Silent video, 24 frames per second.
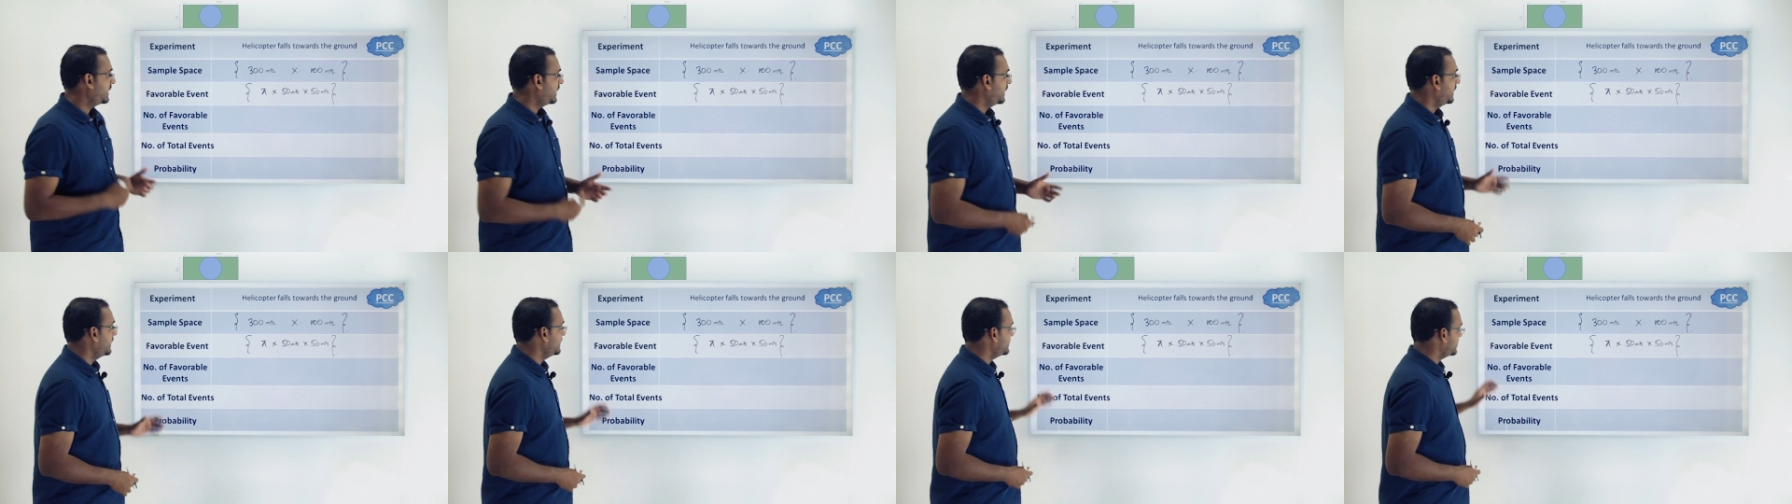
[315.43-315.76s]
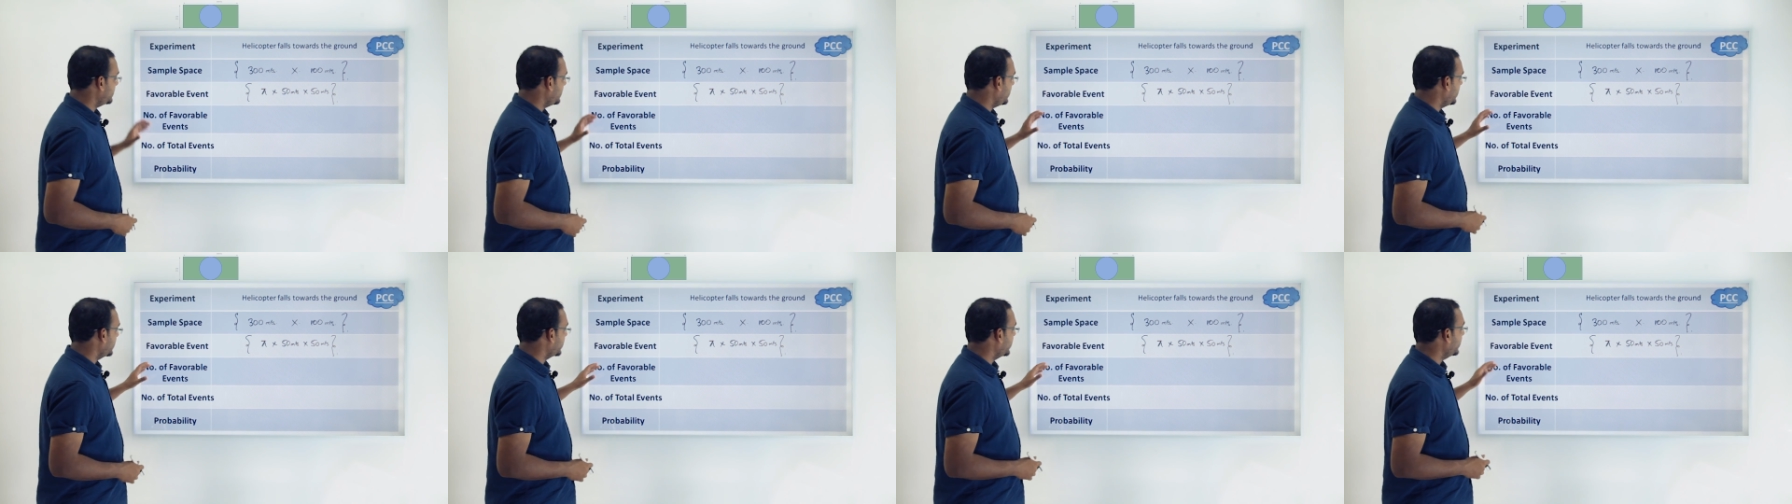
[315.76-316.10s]
is
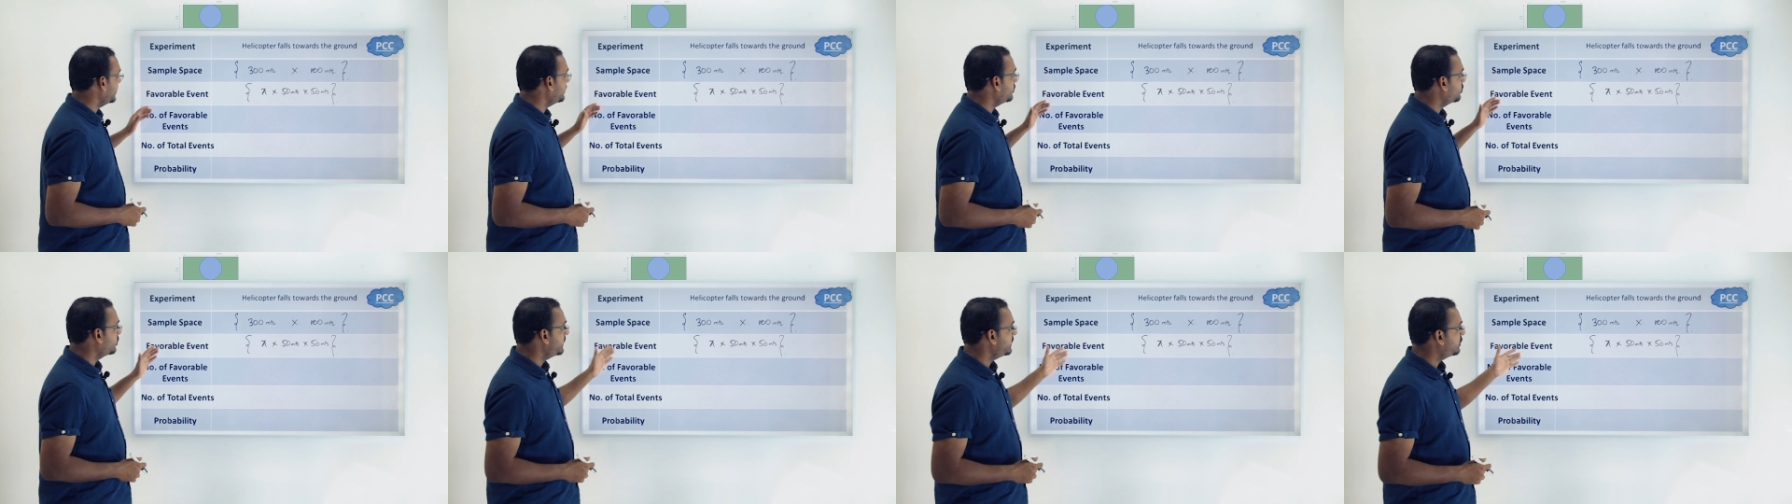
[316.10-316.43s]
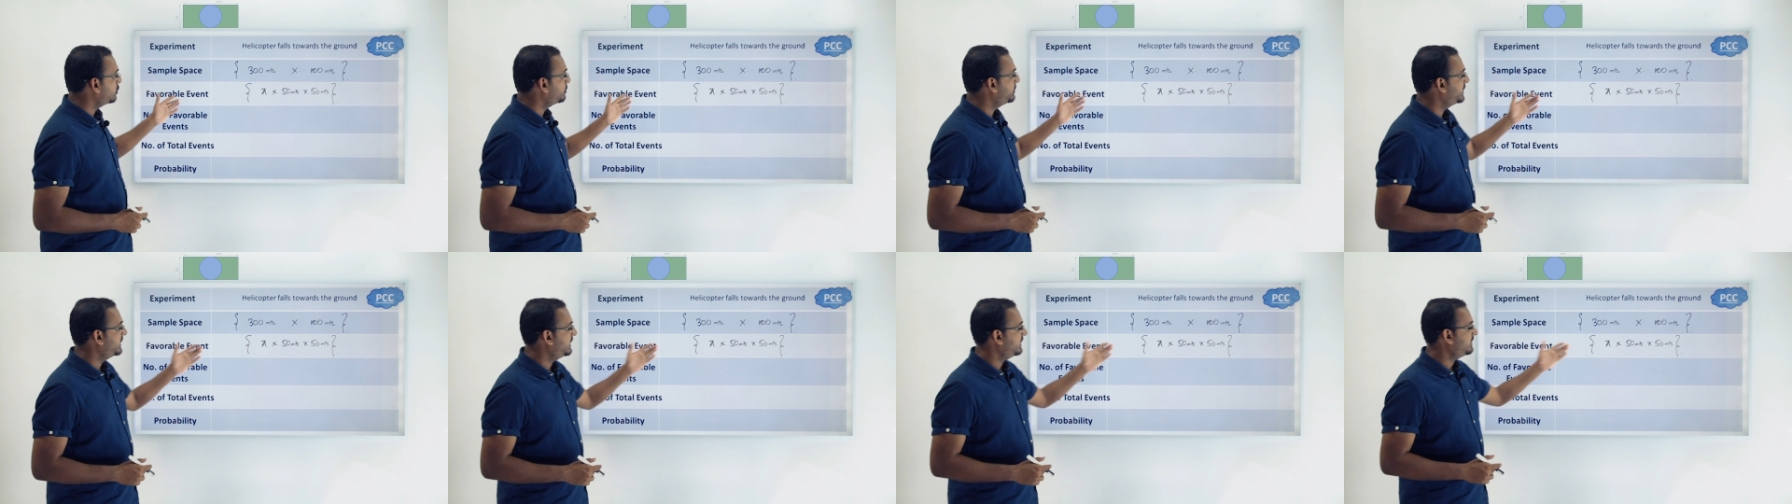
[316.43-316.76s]
again going to
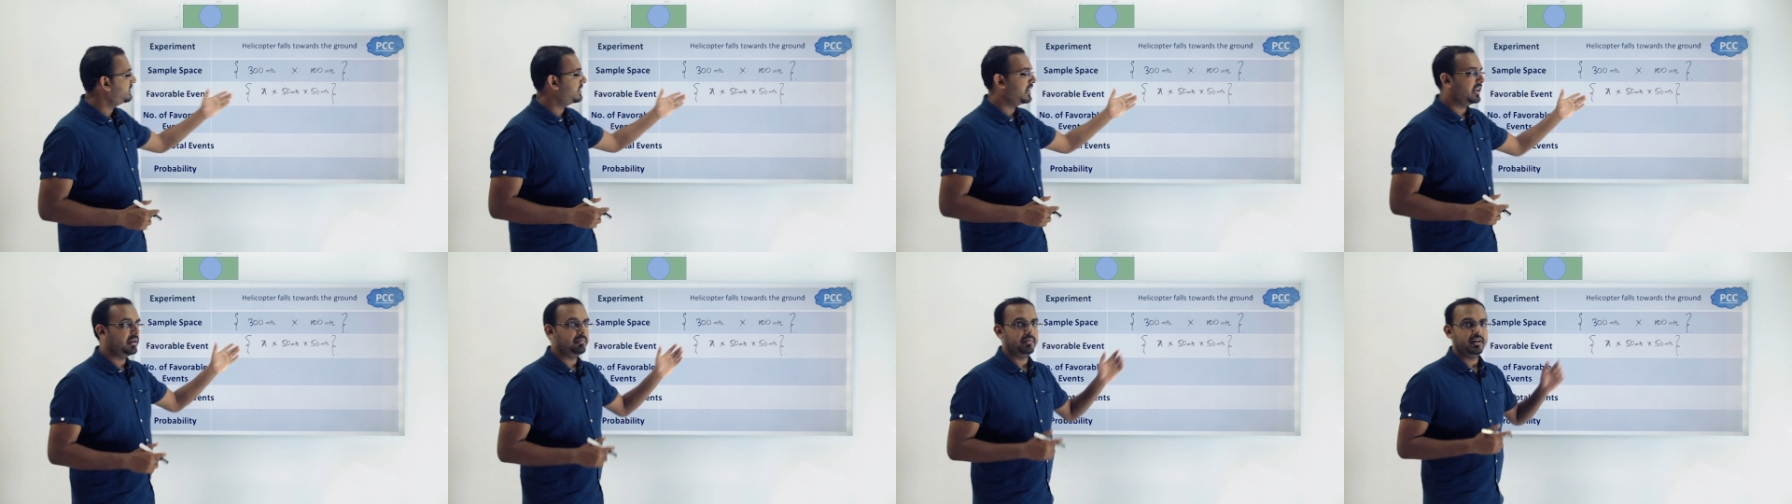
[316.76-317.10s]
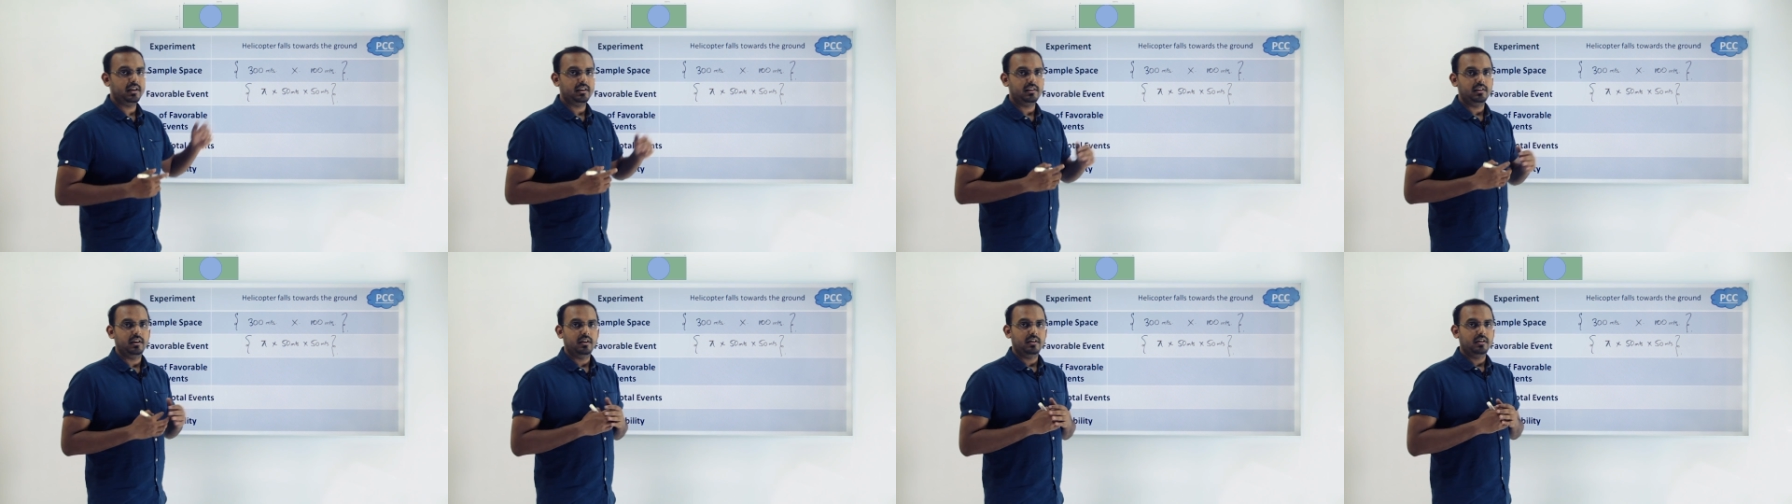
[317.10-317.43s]
be the same
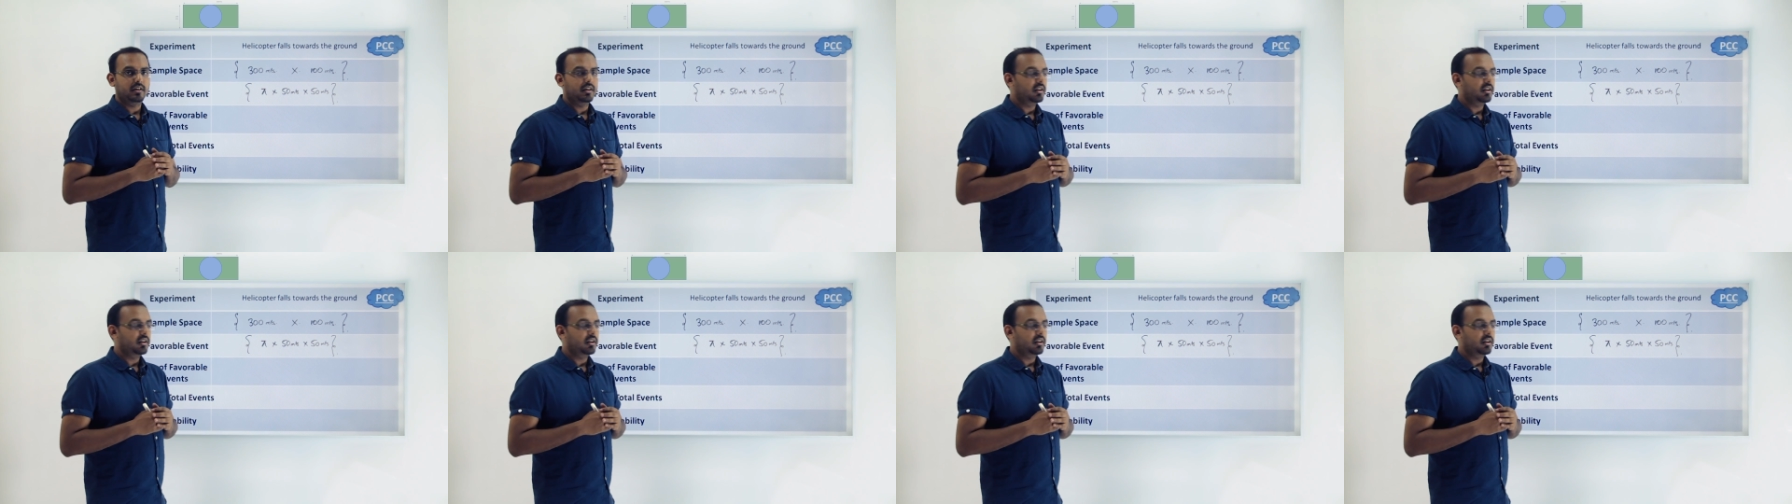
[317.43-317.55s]
area.